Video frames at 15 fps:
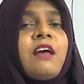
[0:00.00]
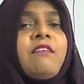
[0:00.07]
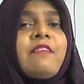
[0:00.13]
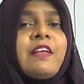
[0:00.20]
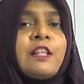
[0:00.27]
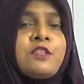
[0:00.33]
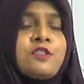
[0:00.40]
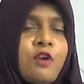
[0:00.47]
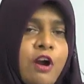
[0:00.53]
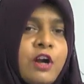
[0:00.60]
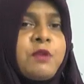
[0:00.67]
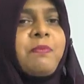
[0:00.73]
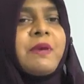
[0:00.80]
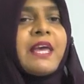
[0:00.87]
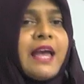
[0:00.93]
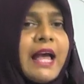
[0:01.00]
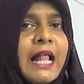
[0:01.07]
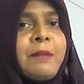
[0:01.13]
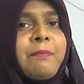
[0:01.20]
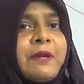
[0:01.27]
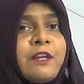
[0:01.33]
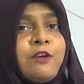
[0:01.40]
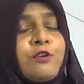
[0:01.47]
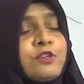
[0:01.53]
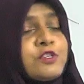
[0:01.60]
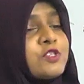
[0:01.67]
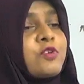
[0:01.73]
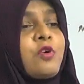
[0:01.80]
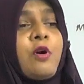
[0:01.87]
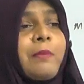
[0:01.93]
will not be helping you to
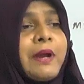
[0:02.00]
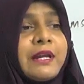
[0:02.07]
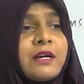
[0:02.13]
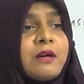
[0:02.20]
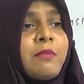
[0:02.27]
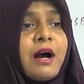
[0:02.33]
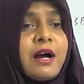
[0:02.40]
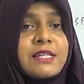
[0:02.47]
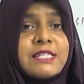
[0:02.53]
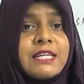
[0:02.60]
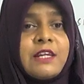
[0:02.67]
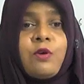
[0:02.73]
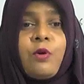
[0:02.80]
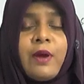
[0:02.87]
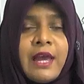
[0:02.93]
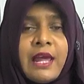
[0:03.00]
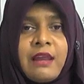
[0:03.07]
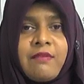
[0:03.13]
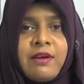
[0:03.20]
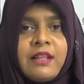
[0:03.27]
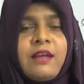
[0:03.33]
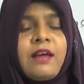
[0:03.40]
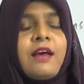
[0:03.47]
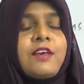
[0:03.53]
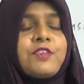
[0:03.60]
score better marks in your A level.